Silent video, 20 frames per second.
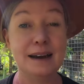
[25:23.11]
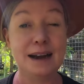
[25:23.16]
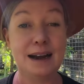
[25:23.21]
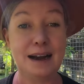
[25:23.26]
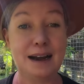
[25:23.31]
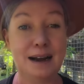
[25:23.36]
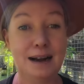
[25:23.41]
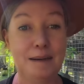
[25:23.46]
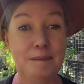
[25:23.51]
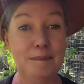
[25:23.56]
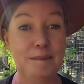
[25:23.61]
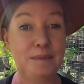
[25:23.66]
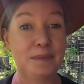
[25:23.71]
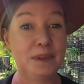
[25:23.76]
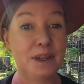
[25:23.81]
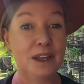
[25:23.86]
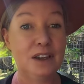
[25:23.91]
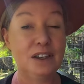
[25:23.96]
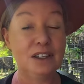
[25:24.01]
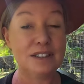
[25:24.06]
Um,
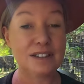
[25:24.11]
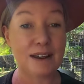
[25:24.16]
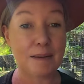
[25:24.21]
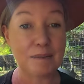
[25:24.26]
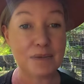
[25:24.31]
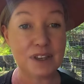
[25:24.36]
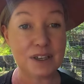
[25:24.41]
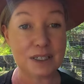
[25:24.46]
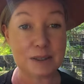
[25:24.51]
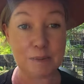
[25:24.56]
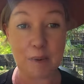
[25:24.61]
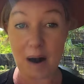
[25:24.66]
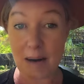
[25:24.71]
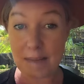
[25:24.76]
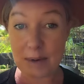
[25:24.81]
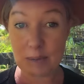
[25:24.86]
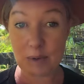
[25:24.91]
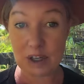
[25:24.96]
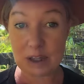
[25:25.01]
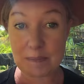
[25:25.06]
some things
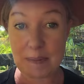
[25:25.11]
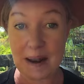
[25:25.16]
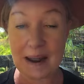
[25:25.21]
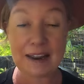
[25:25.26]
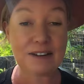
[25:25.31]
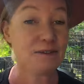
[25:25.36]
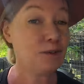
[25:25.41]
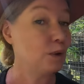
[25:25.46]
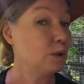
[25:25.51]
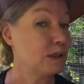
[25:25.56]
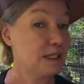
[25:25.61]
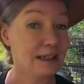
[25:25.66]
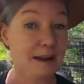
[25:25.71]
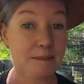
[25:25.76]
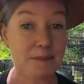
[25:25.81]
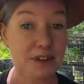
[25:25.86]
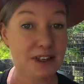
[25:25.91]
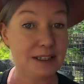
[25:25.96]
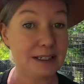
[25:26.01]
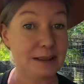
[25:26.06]
might be worth paying for,
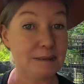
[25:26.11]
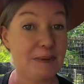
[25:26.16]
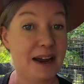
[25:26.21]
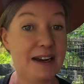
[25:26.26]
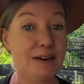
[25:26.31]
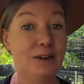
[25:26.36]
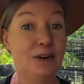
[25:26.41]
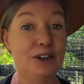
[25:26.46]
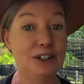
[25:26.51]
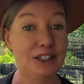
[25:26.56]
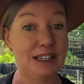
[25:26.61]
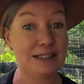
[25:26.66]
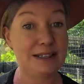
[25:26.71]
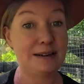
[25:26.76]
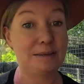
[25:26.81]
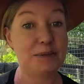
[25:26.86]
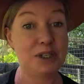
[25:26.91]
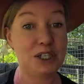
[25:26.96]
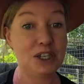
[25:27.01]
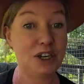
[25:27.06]
some things may not. It's
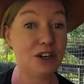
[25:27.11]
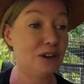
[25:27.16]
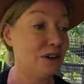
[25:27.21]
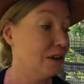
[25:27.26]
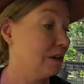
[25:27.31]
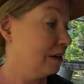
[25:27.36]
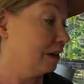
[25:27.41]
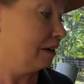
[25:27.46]
up to you.